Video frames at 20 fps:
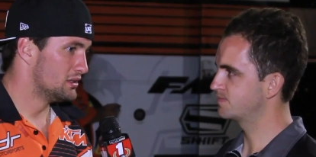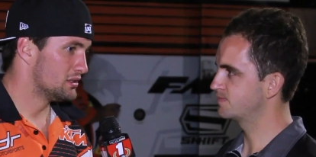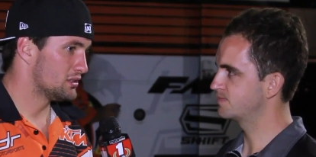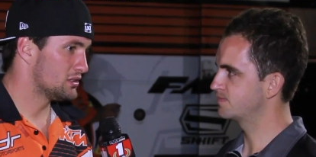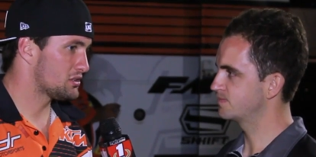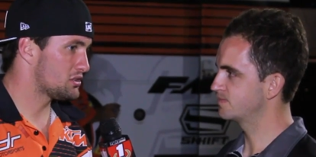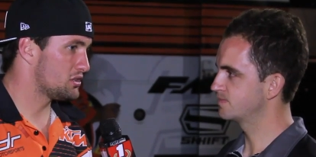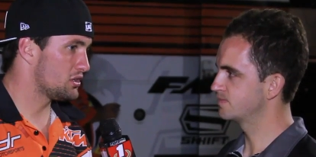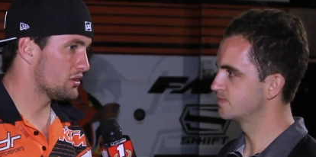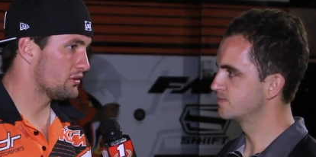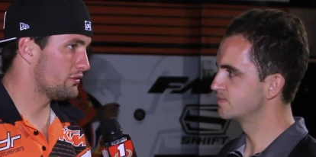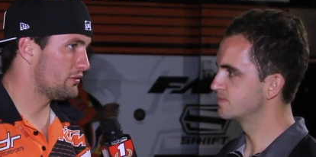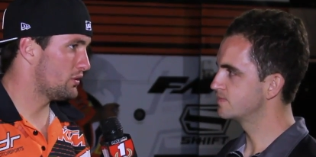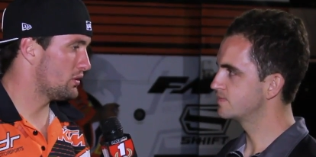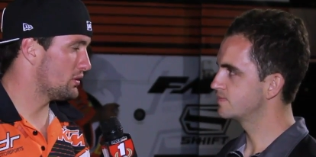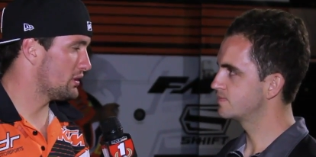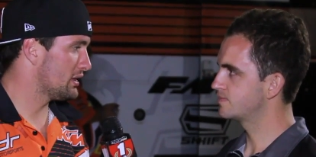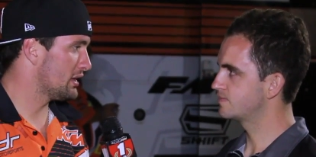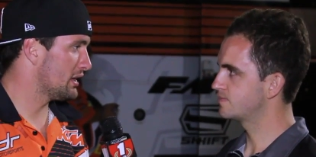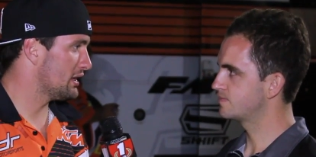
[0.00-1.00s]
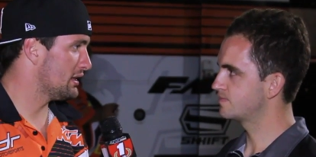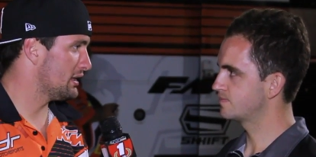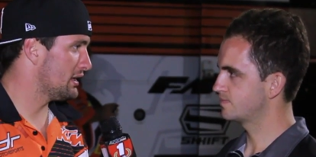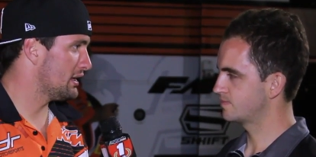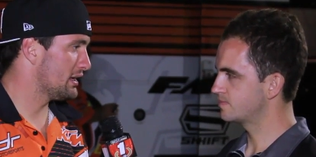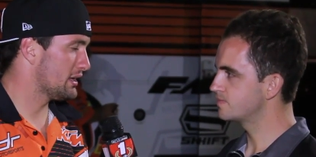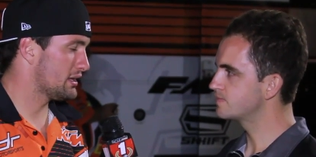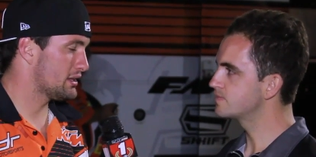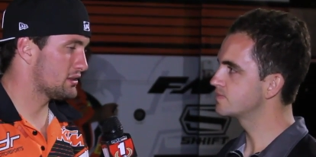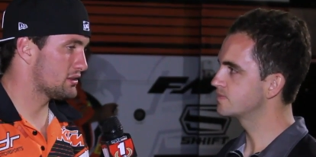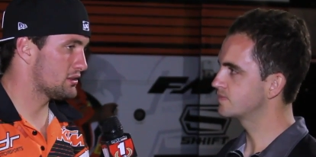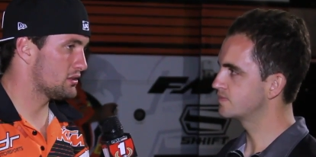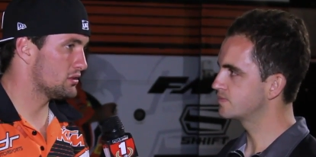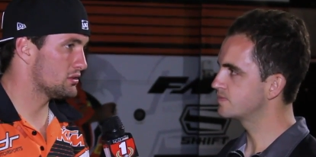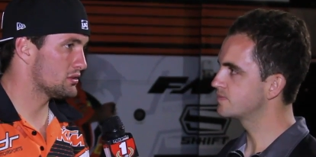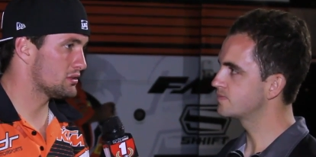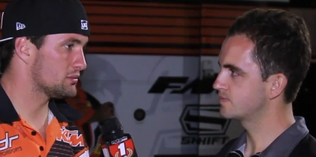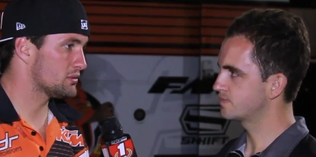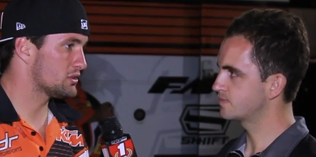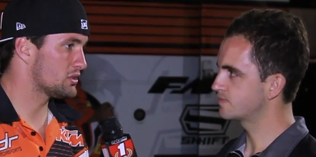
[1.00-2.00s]
Speaker 1: just looking forward to getting there,
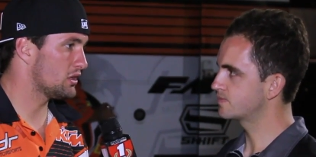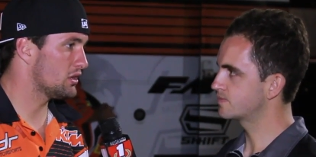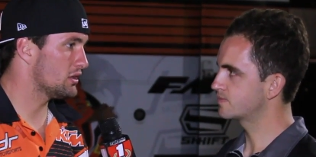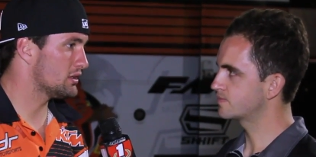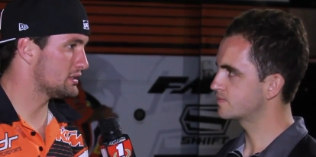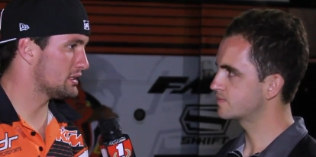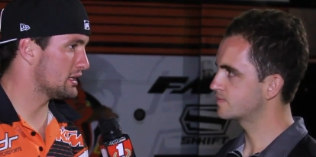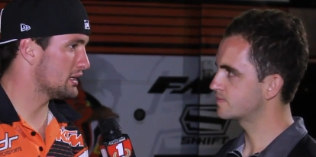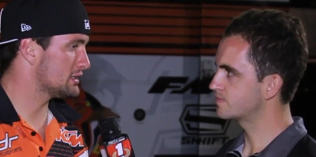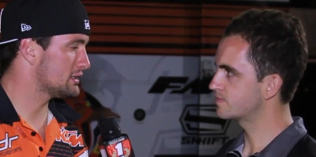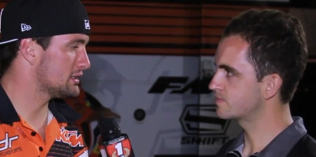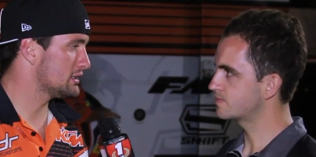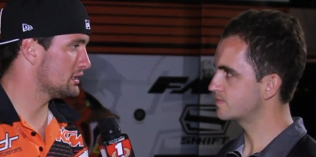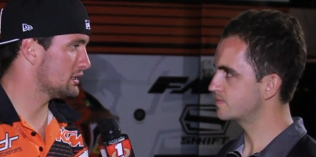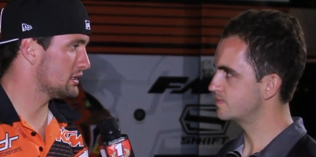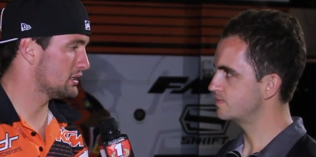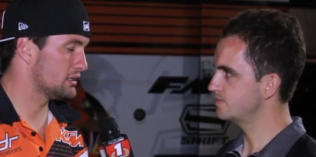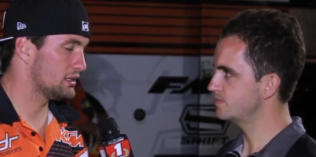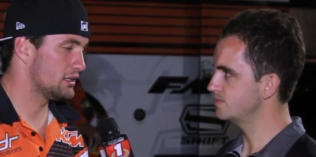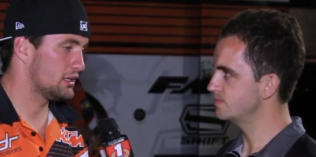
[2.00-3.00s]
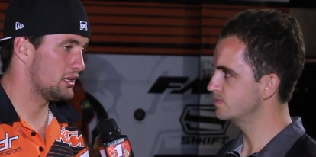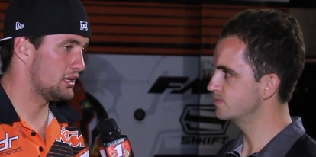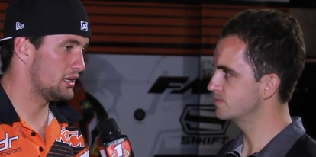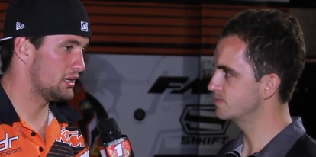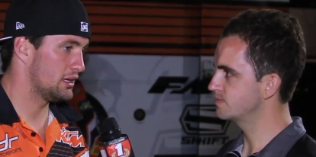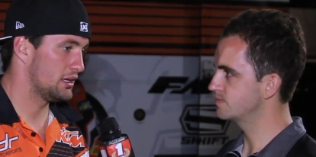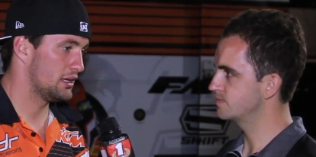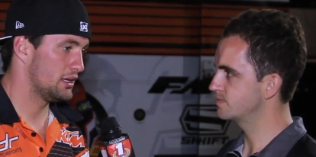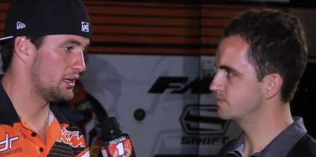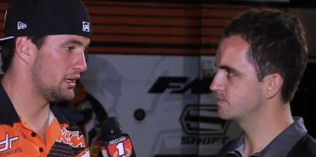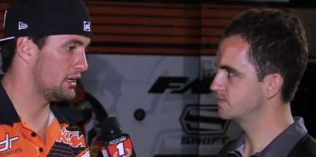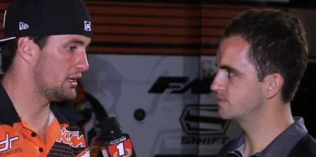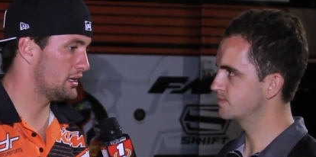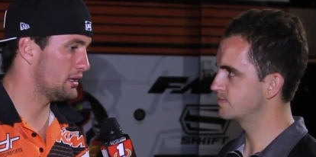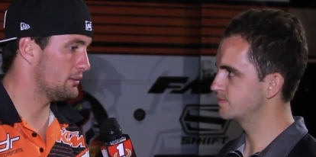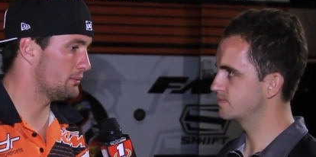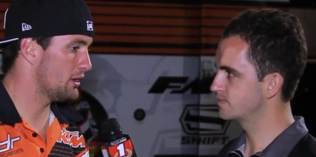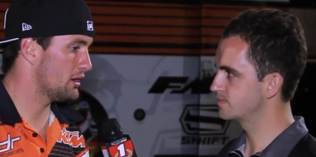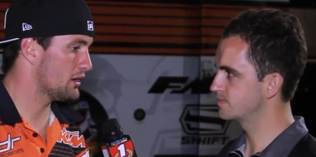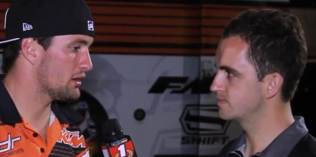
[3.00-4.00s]
doing some solid testing, and uh,
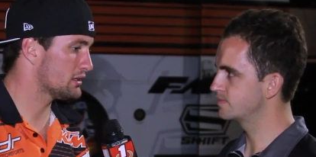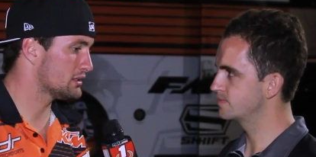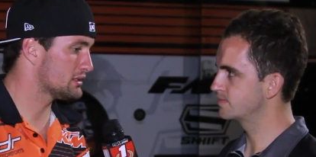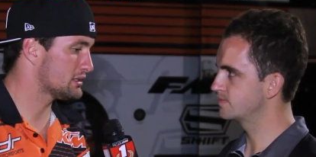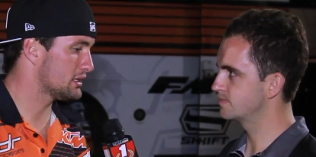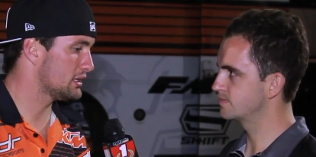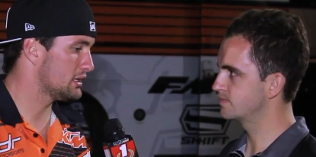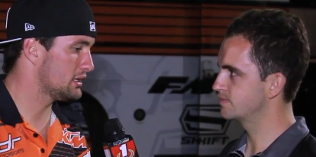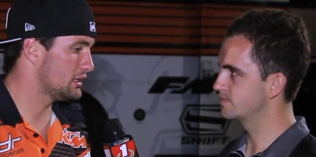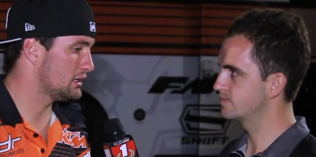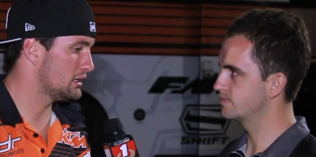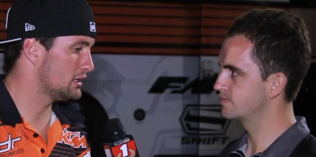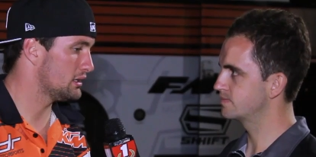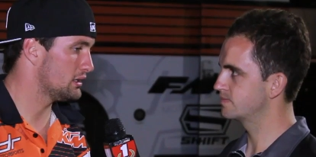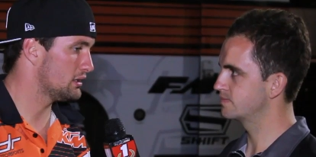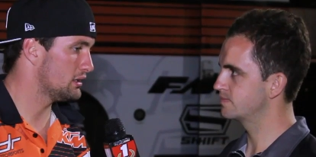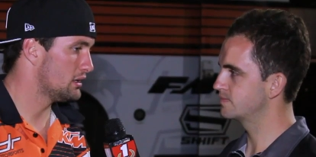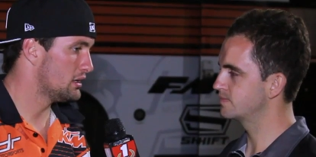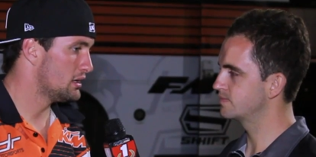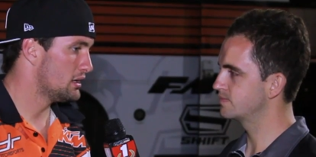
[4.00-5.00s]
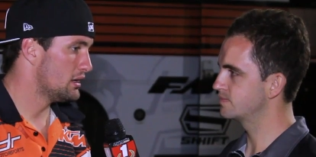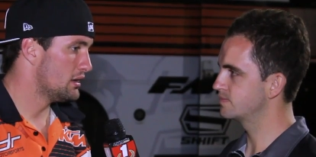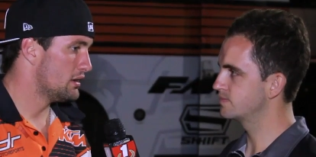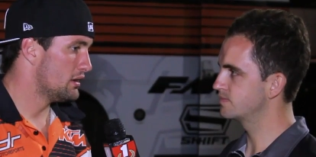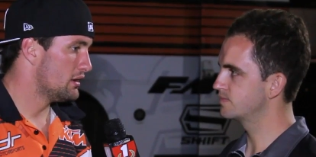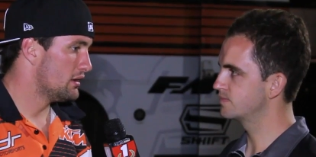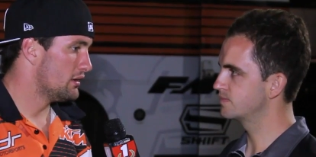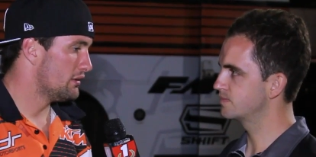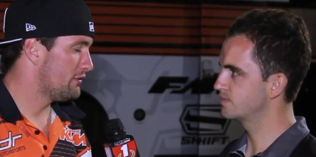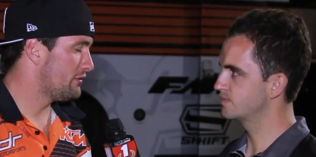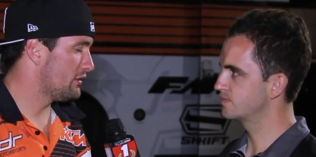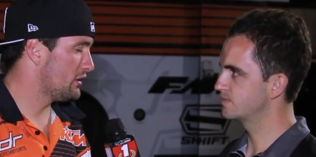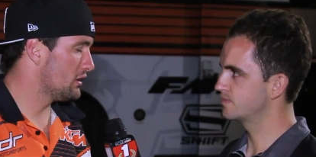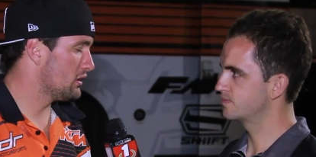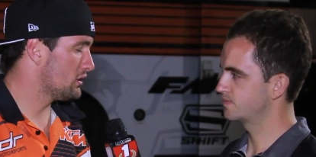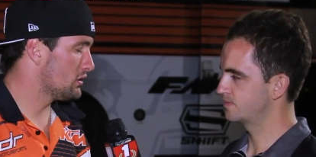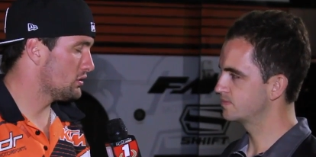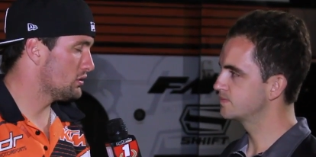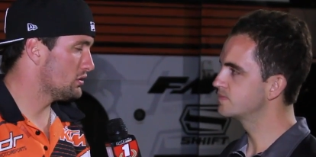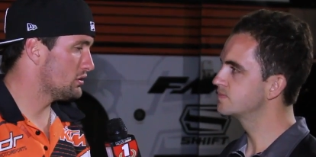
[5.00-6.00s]
hitting the American scene and
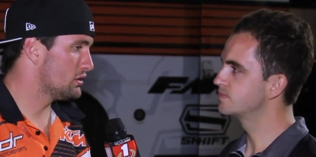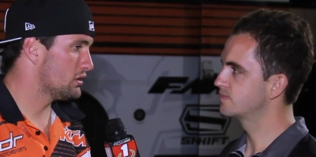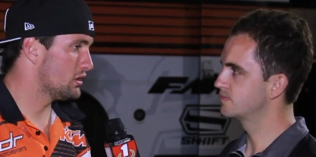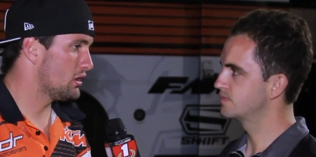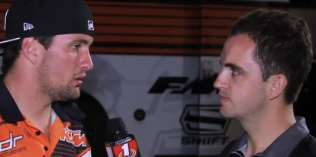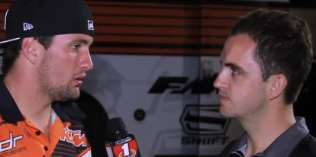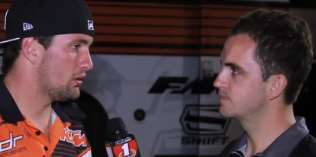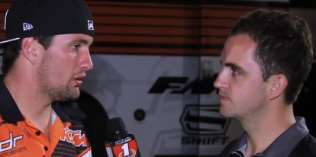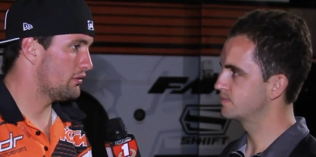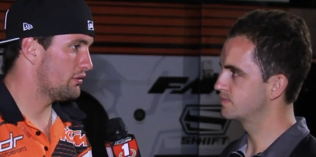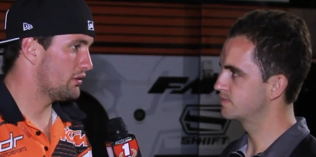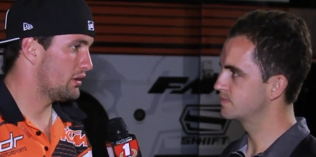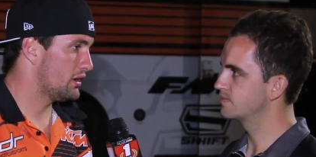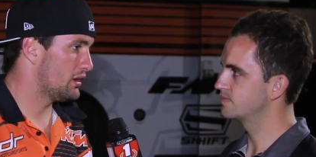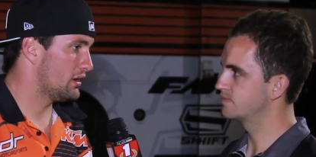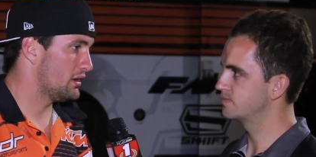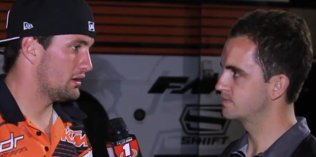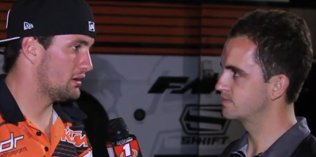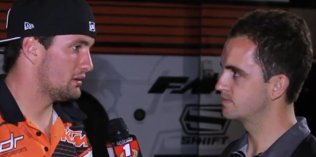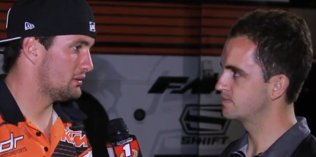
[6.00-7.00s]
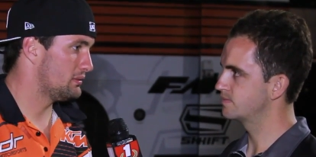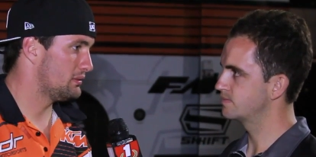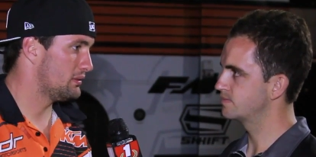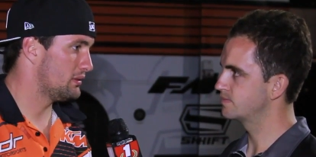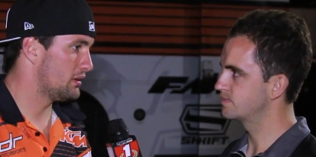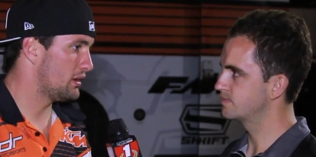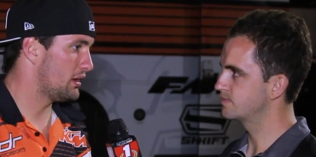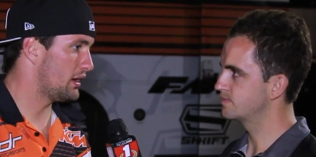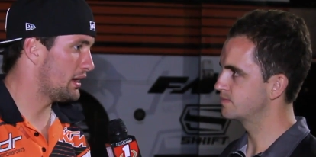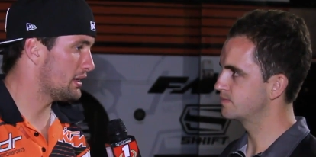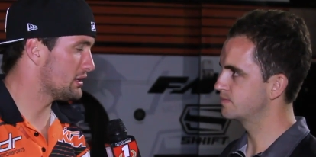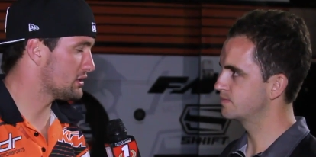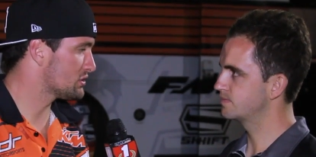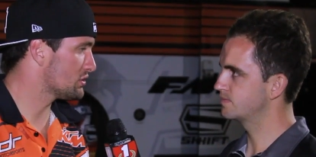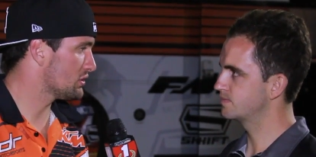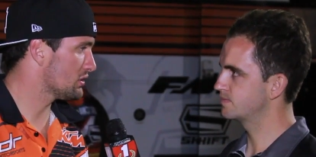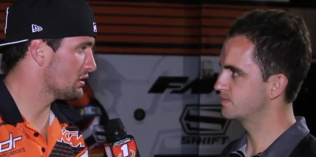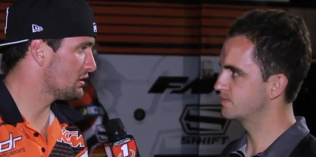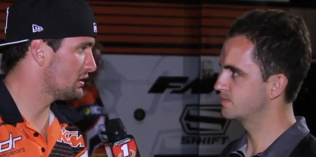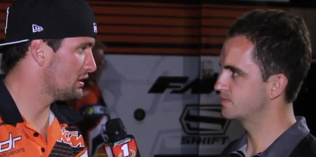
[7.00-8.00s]
feeling good. You know, I've uh, I had a
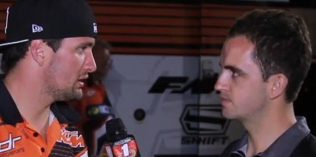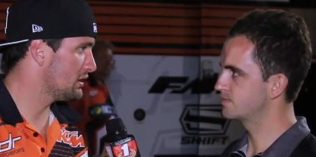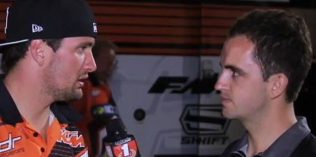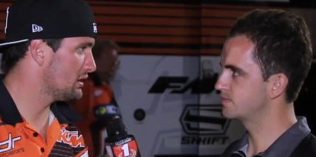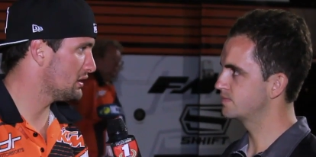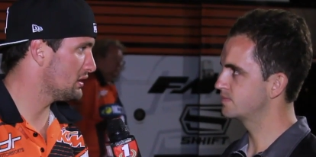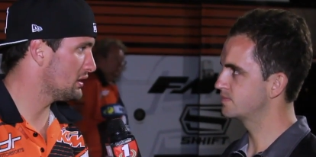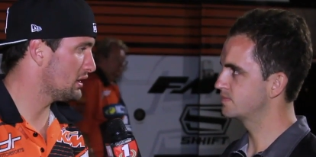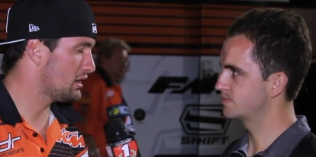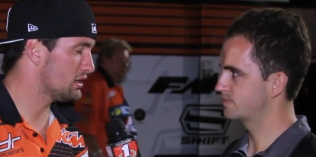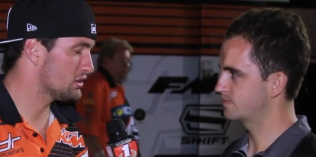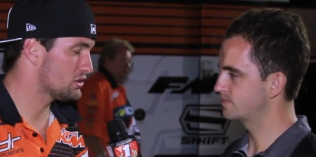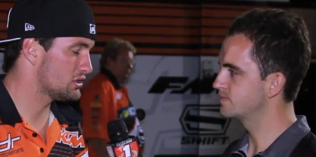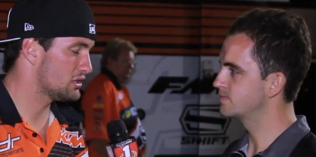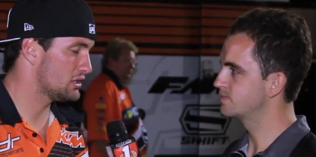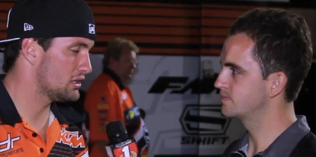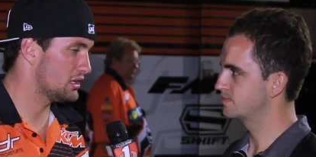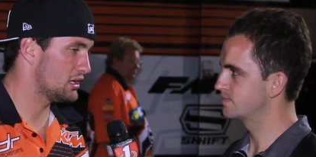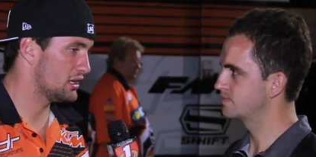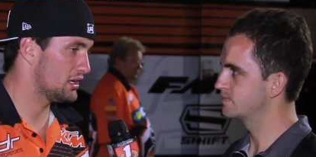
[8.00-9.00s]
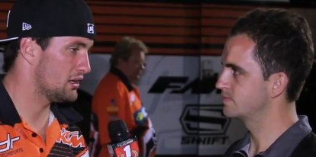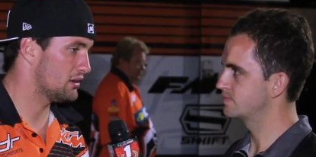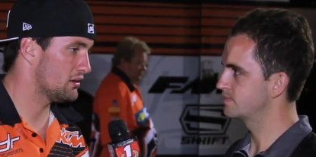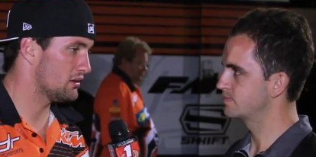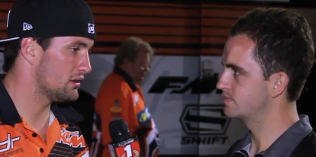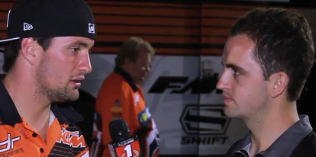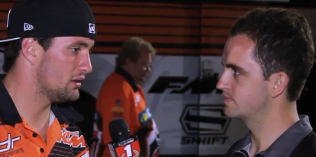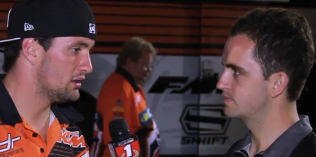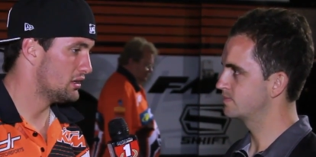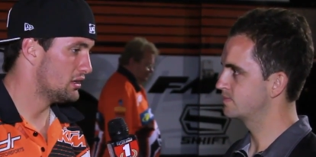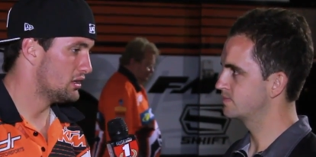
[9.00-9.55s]
shocking year last year there, and